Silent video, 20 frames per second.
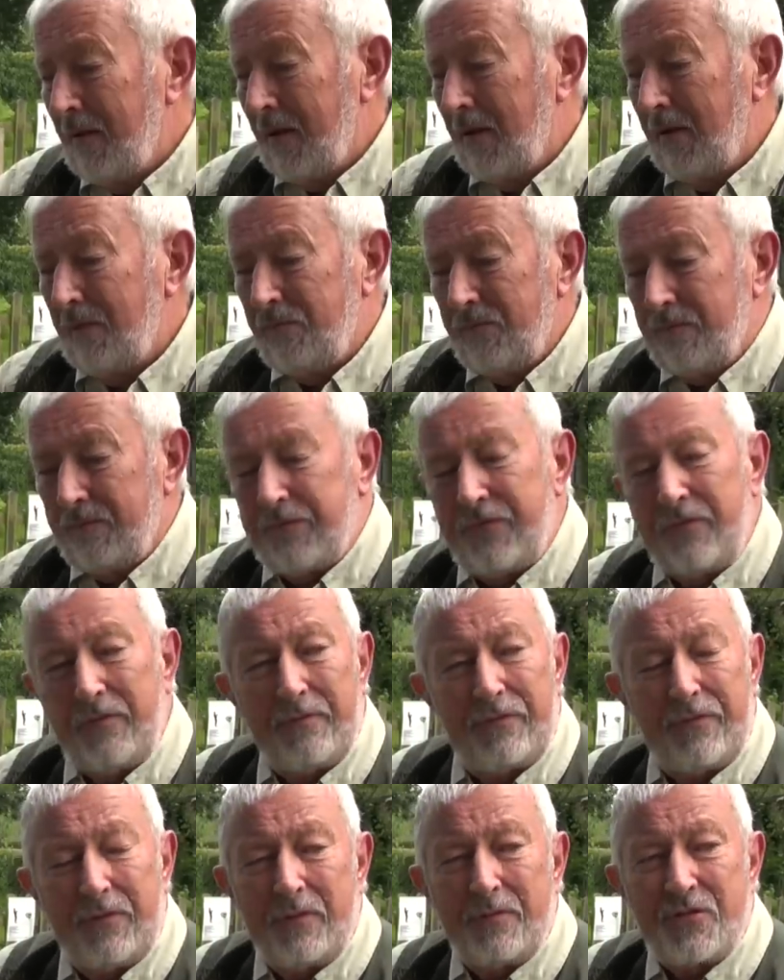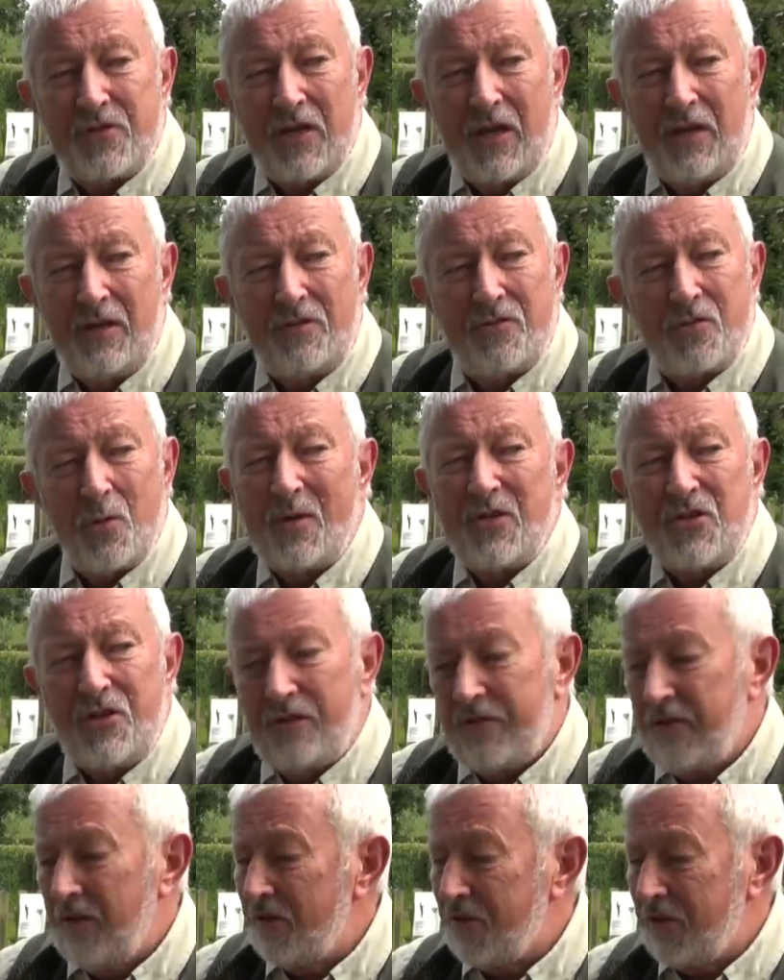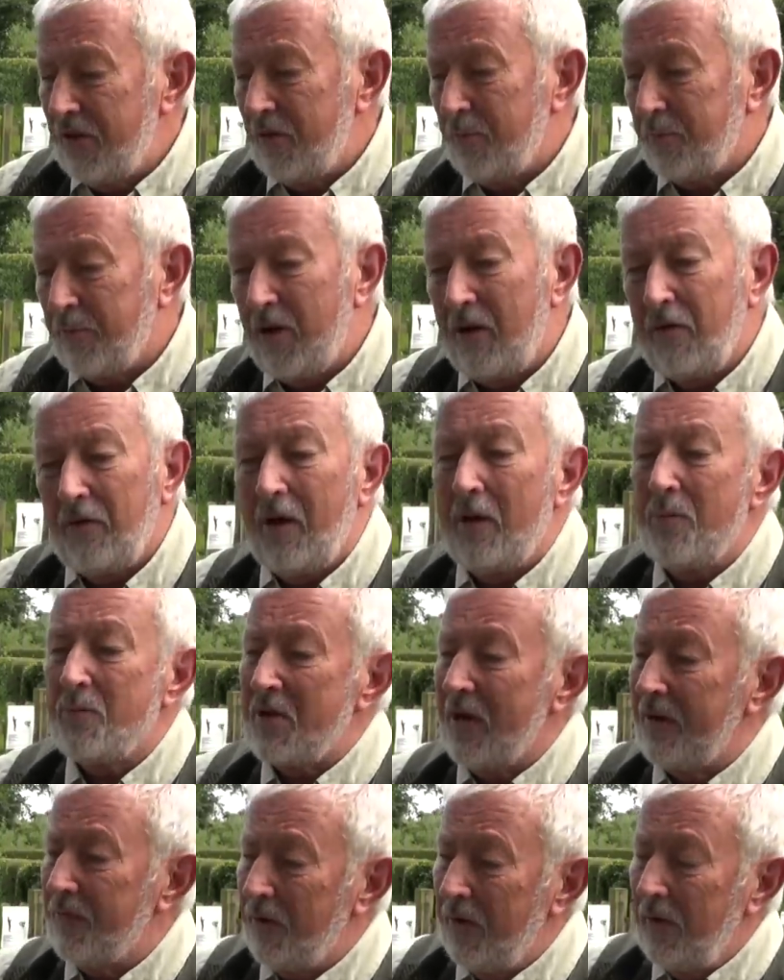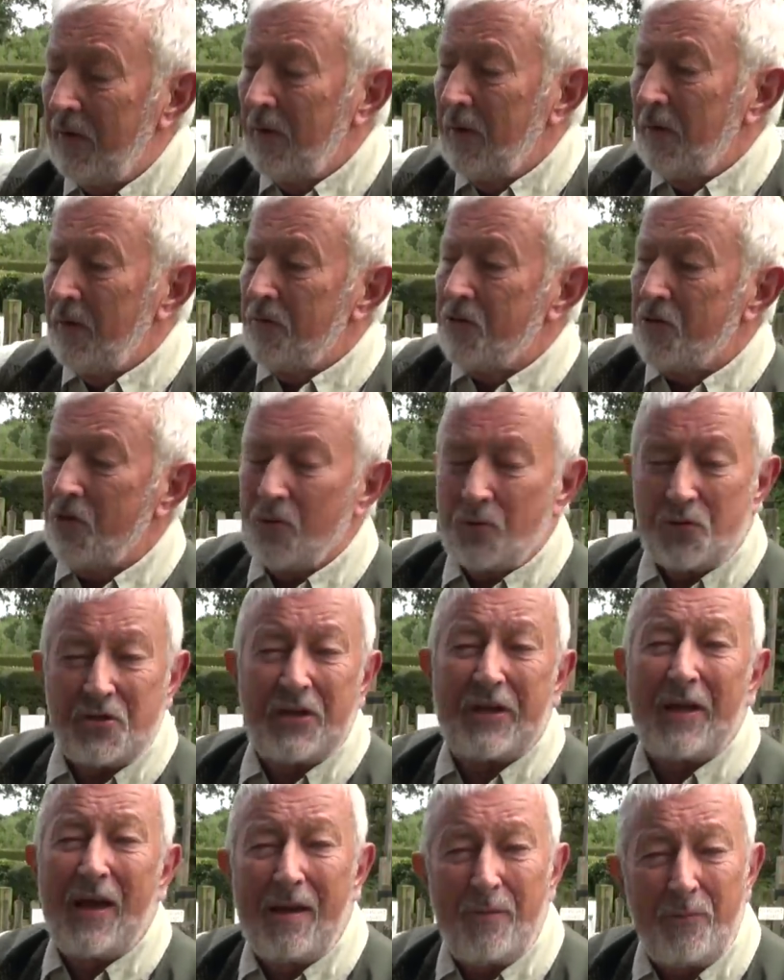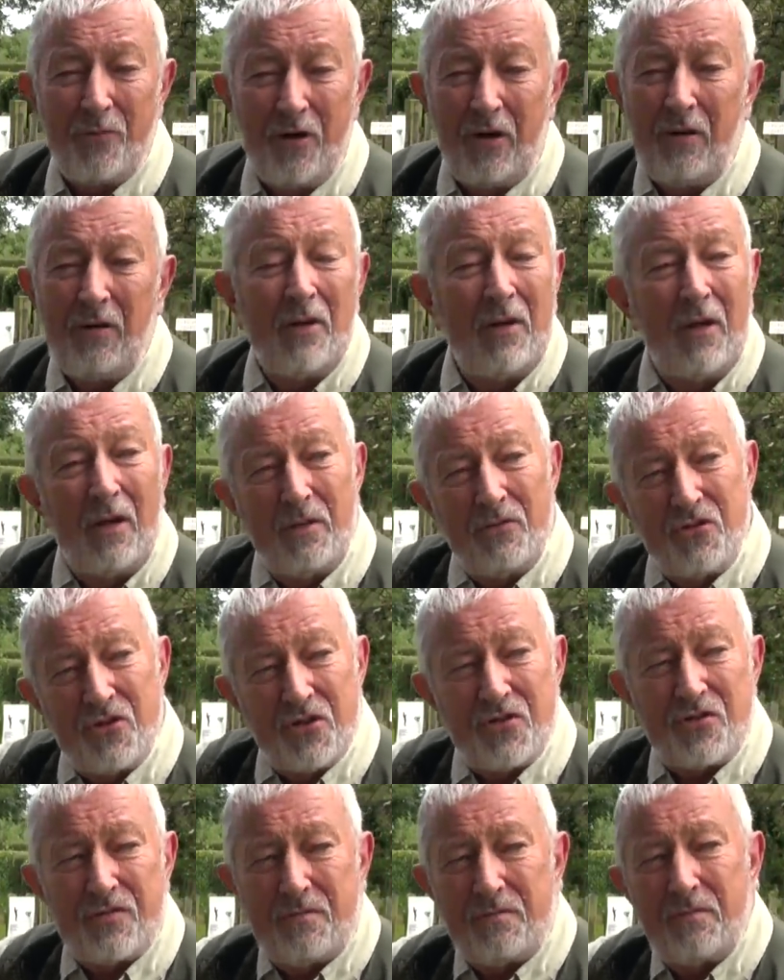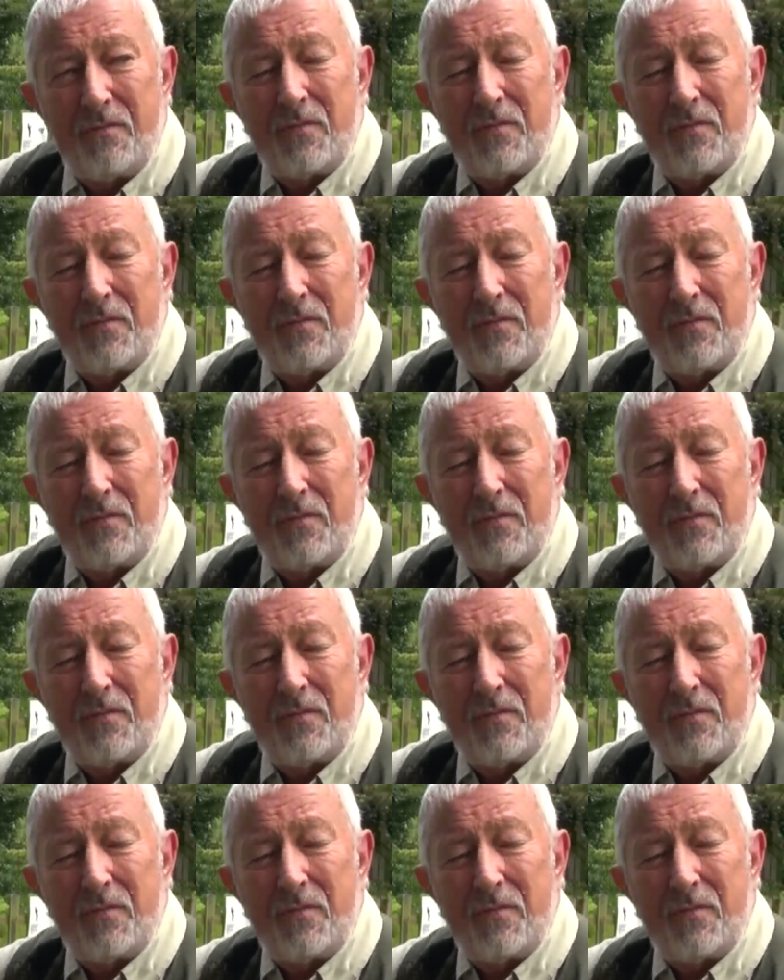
and for say 20 or 30 of the programs have talked to camera and just